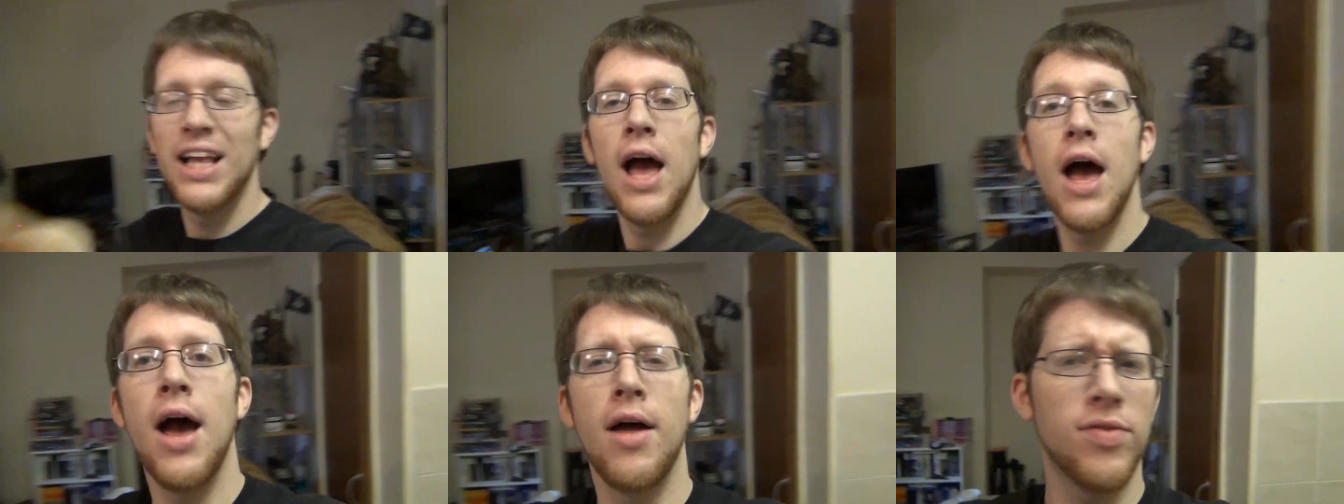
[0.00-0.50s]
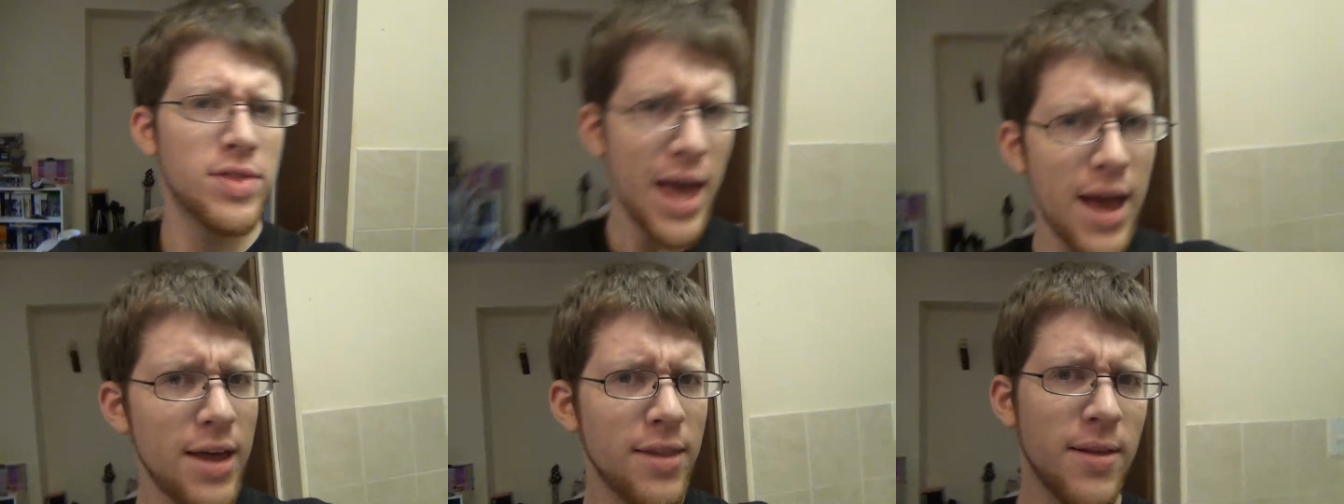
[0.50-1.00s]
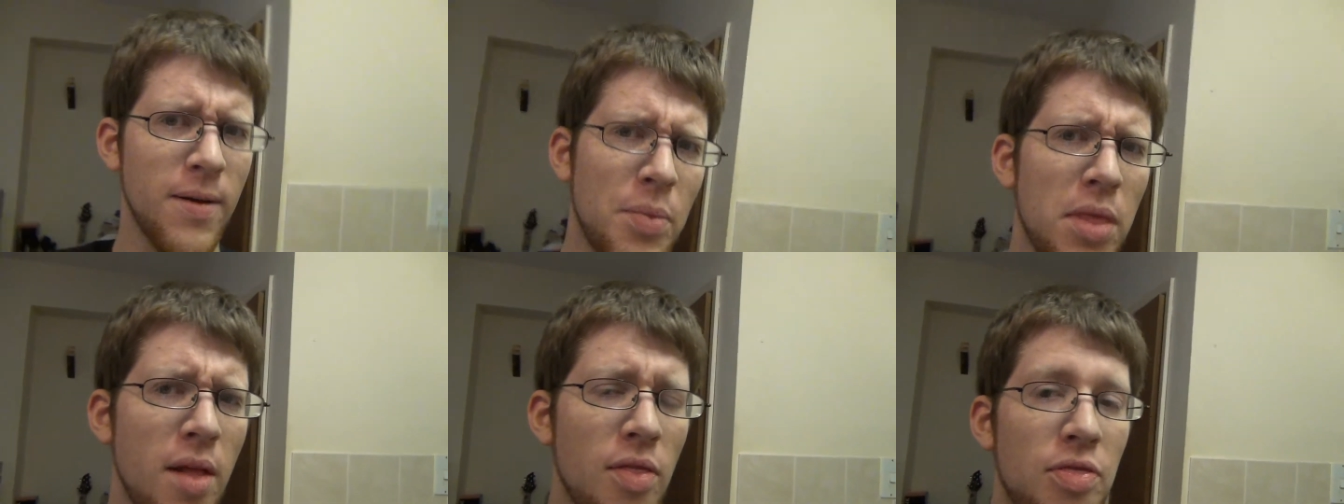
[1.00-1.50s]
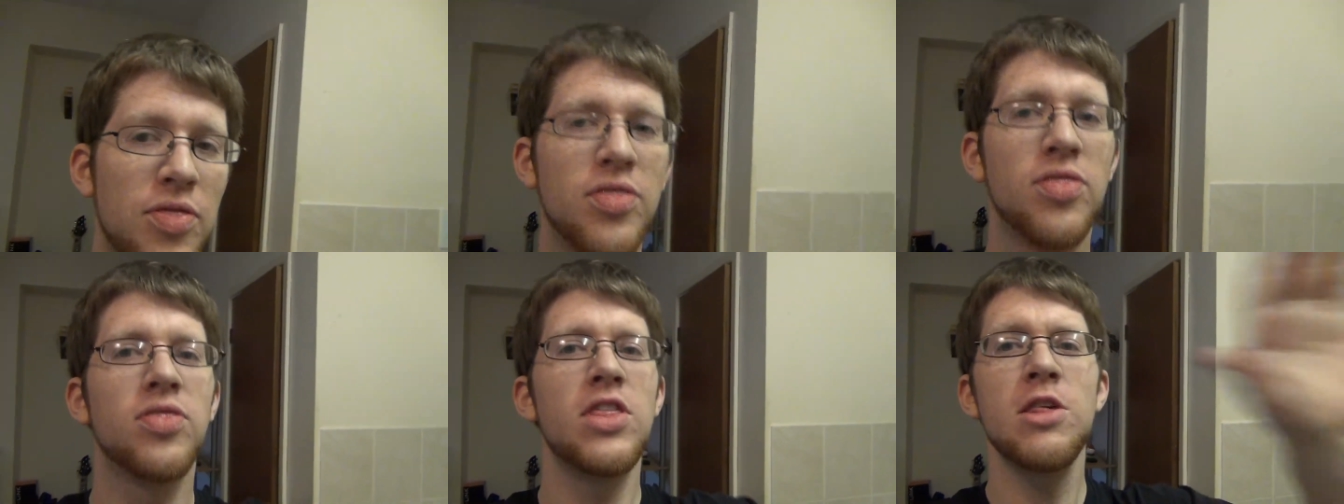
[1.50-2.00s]
And then,
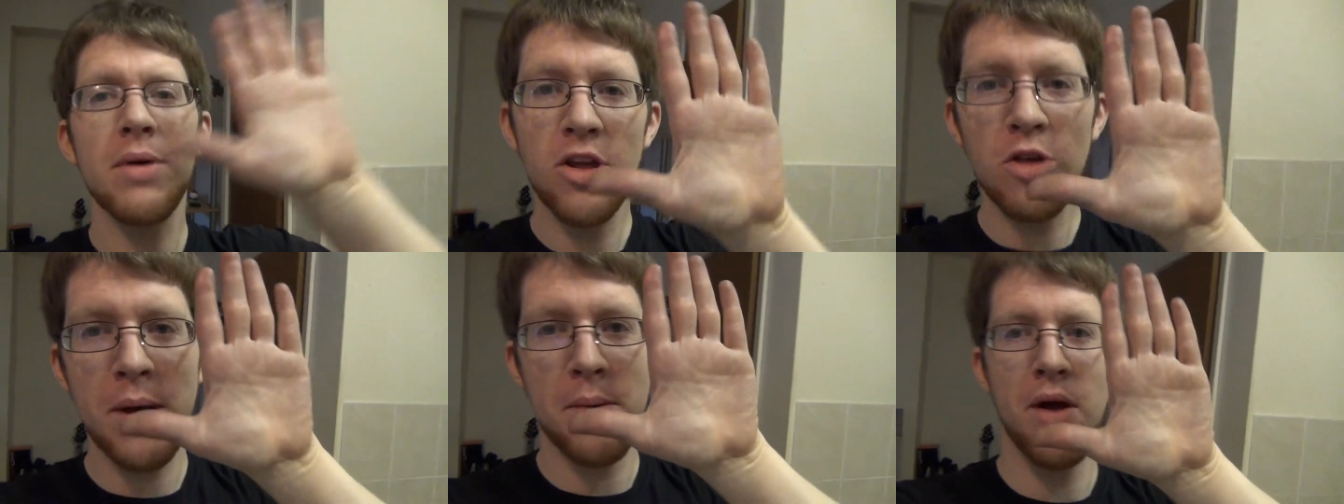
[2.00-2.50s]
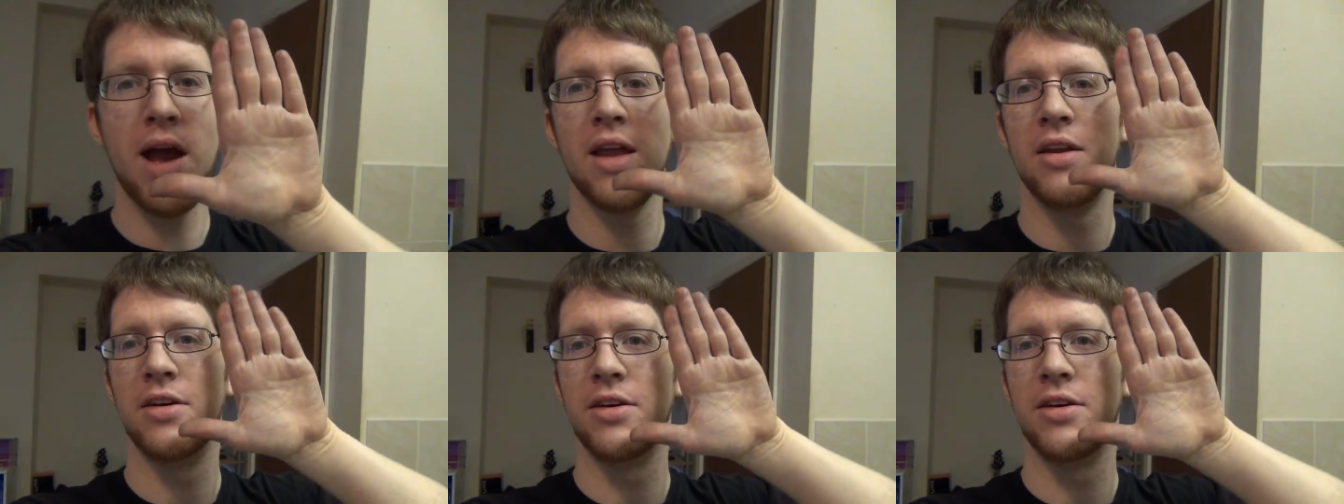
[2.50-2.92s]
this is my newspaper hand.